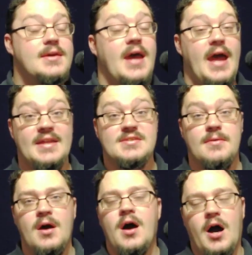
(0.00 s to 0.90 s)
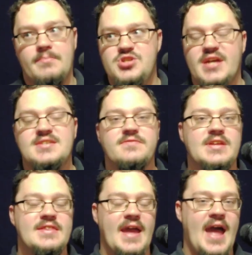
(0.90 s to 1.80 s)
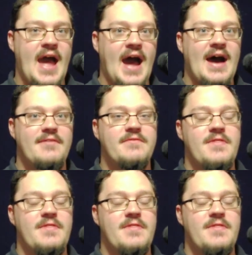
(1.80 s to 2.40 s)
and objectively they have.